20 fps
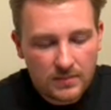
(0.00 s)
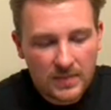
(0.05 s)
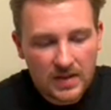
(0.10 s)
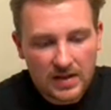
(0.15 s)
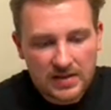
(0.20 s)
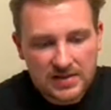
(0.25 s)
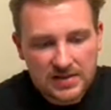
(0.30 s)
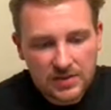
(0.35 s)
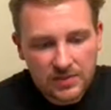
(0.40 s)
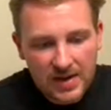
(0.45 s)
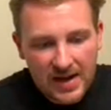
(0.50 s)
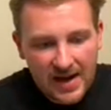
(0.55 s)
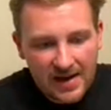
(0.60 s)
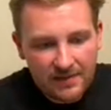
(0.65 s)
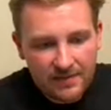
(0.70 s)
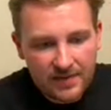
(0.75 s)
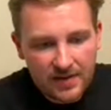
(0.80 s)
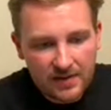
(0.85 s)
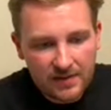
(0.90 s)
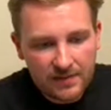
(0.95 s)
Let's see what we have
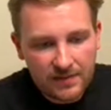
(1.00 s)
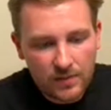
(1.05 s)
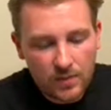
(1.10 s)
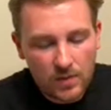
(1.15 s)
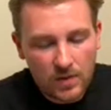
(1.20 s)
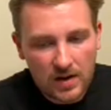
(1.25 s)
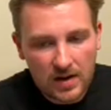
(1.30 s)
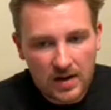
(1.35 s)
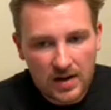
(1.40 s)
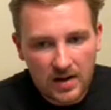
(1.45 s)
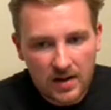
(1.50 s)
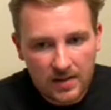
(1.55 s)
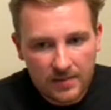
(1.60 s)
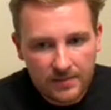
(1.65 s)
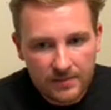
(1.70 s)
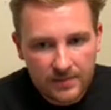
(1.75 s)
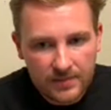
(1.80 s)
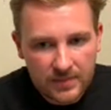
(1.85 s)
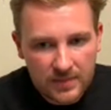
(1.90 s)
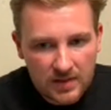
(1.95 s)
here for
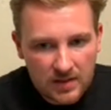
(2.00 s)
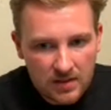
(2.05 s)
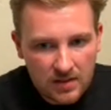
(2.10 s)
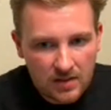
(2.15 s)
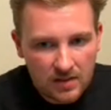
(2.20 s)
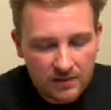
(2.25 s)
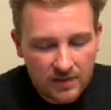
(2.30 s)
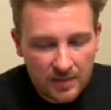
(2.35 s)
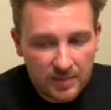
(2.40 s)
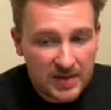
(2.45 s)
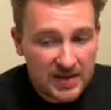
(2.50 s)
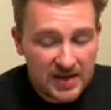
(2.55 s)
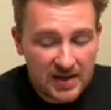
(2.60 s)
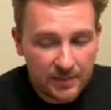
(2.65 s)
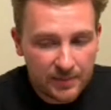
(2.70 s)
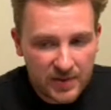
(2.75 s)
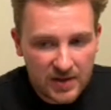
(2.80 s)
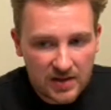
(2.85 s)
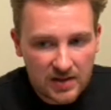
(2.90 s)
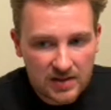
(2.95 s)
from the
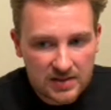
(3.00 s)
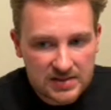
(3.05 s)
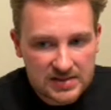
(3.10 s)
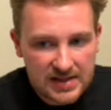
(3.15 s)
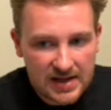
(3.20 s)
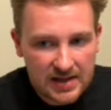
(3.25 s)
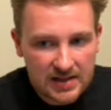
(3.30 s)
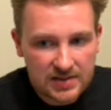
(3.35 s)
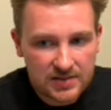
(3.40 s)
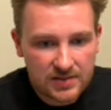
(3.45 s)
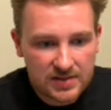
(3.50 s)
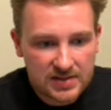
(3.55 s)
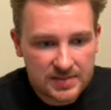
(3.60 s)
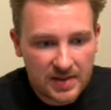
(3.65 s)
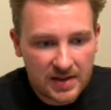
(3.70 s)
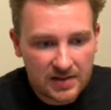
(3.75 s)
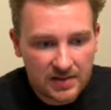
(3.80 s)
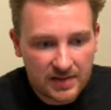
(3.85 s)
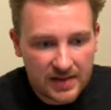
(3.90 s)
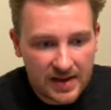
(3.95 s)
Kipper deck to
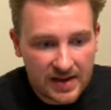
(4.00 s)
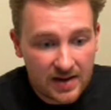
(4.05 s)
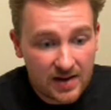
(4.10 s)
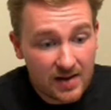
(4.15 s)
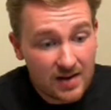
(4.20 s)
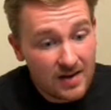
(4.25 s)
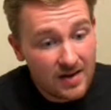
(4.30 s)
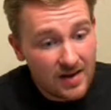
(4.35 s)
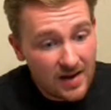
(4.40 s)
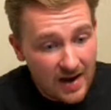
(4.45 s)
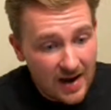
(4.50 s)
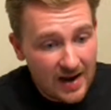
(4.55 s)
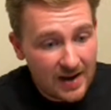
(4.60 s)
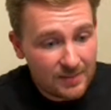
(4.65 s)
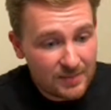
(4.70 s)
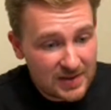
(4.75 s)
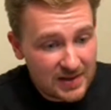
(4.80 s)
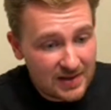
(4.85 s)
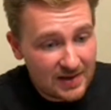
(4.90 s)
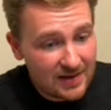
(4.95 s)
expand on that.
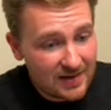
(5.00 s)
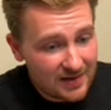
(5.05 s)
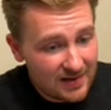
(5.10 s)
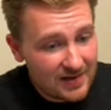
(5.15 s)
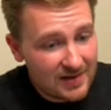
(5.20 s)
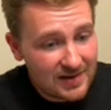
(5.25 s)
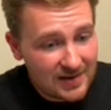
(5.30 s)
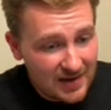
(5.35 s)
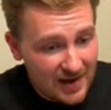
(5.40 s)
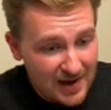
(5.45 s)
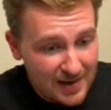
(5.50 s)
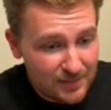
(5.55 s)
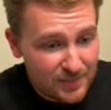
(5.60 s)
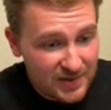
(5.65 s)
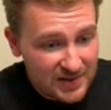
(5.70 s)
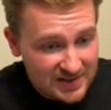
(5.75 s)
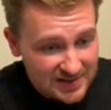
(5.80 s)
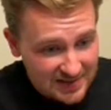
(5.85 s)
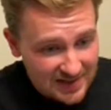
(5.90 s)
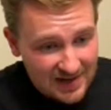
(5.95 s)
I'm
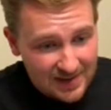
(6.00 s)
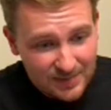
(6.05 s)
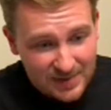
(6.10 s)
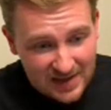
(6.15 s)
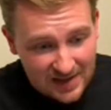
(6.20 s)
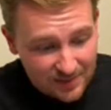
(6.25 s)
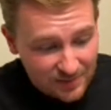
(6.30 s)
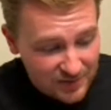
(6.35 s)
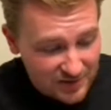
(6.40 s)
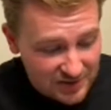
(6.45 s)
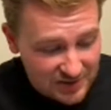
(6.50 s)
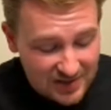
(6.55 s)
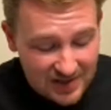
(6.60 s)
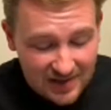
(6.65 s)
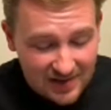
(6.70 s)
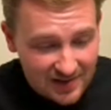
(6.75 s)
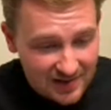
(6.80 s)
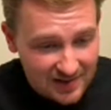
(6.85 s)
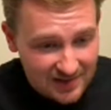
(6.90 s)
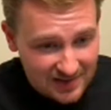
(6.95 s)
Empress. I'm camera
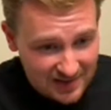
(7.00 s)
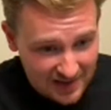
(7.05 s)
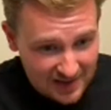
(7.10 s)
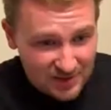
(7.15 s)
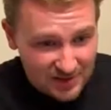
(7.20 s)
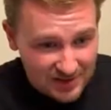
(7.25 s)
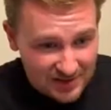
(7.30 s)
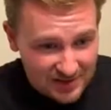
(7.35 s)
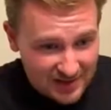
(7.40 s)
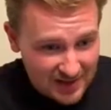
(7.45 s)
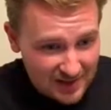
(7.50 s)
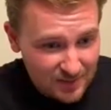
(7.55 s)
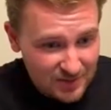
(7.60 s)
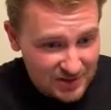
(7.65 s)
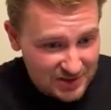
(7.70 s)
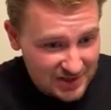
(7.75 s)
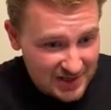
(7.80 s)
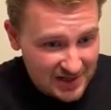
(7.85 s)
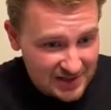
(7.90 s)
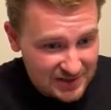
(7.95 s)

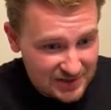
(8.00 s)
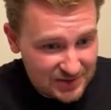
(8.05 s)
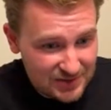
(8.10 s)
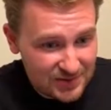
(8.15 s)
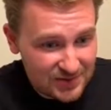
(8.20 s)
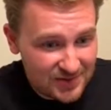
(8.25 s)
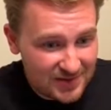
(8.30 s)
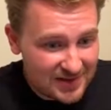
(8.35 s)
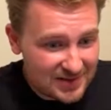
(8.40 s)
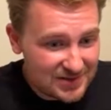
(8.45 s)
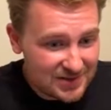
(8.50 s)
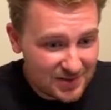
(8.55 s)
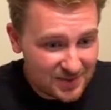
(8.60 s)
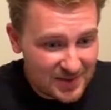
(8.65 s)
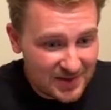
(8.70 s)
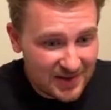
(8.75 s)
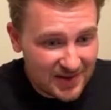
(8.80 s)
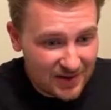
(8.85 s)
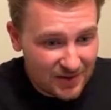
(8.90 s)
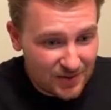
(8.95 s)
shy too. It took me
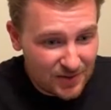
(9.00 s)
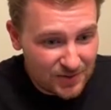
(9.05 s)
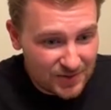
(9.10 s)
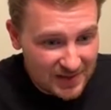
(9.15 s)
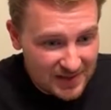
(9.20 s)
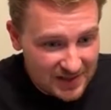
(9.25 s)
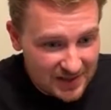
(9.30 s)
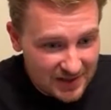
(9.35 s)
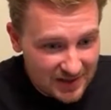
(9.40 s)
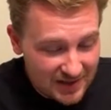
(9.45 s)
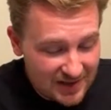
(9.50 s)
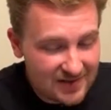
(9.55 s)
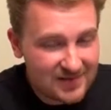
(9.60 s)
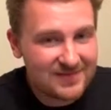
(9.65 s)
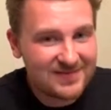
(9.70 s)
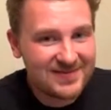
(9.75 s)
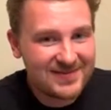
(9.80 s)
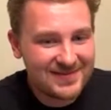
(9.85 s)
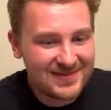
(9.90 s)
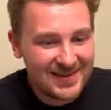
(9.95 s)
like a whole year.
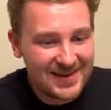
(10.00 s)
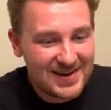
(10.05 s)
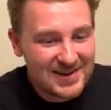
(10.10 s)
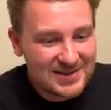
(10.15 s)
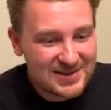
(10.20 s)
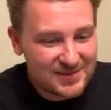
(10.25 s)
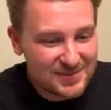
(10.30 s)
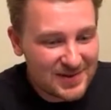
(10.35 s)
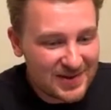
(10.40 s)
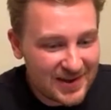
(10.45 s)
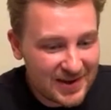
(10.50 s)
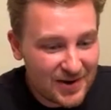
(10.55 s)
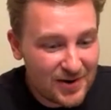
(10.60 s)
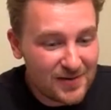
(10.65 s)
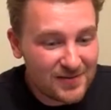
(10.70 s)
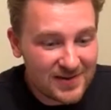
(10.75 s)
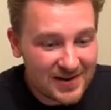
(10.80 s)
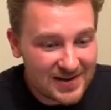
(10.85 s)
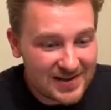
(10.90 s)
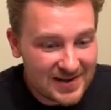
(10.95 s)
It took me like
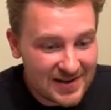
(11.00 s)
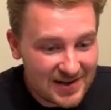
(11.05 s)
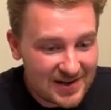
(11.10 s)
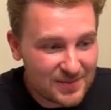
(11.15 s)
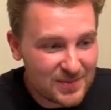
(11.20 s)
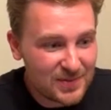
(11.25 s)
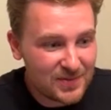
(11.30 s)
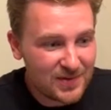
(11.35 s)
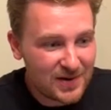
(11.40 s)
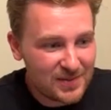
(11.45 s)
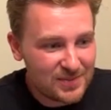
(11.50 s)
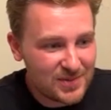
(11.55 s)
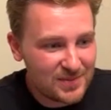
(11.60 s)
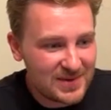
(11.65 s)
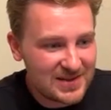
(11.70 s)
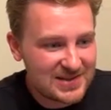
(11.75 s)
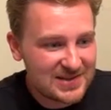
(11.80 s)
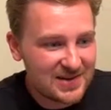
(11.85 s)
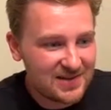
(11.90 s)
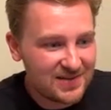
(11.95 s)
over a year before I put
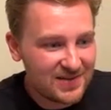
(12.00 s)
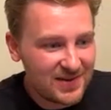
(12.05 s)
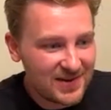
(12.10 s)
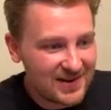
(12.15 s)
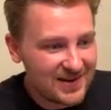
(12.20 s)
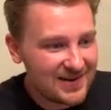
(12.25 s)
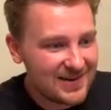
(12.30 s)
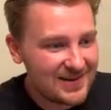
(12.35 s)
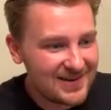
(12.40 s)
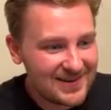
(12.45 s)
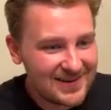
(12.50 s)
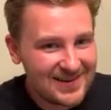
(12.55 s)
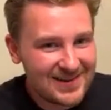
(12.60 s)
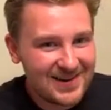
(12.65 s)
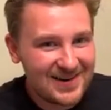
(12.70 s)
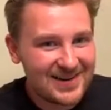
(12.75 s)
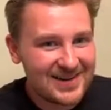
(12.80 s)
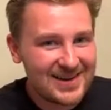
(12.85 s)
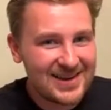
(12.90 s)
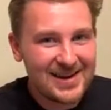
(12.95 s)
myself
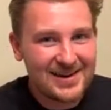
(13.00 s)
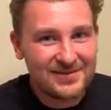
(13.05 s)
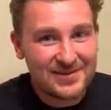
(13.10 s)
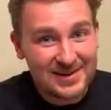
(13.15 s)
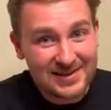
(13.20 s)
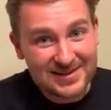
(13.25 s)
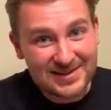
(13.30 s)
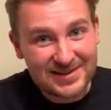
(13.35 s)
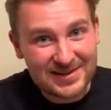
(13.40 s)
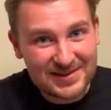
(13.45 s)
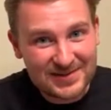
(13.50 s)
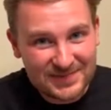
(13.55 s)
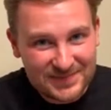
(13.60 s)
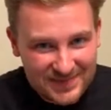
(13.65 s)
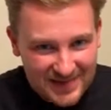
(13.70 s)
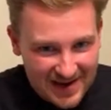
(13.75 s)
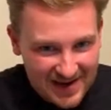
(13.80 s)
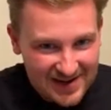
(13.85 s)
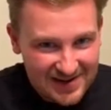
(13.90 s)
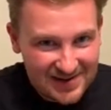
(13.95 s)
on camera. So
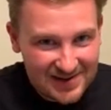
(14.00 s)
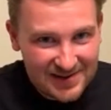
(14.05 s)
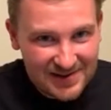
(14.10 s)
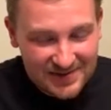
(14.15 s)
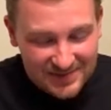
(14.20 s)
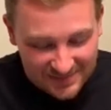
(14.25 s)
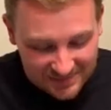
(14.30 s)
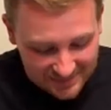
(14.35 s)
I hear you.